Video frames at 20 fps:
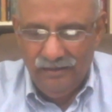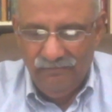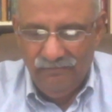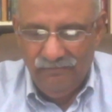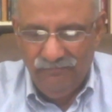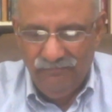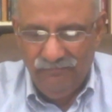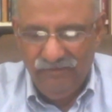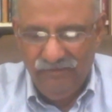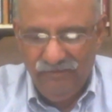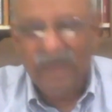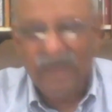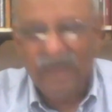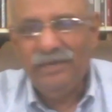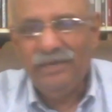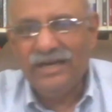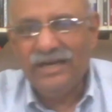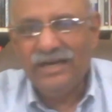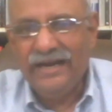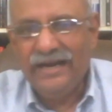
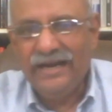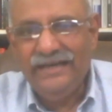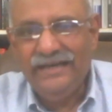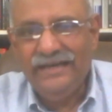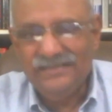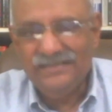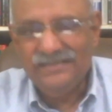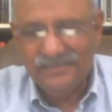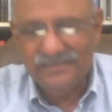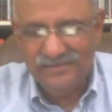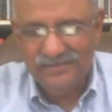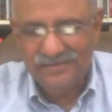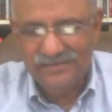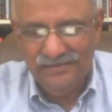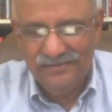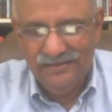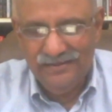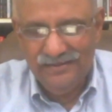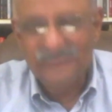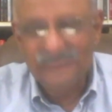Fundamental rights
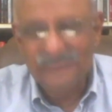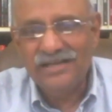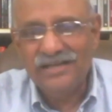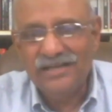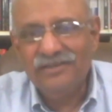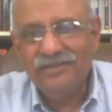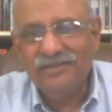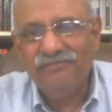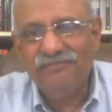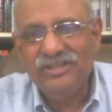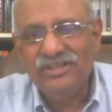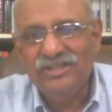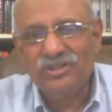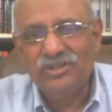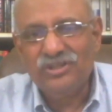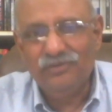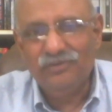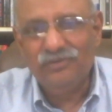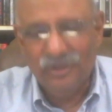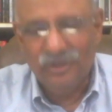is another feature of
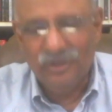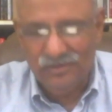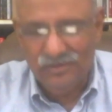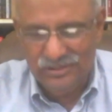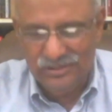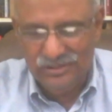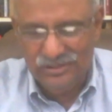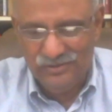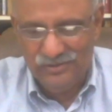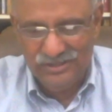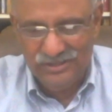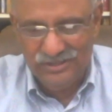the Constitution.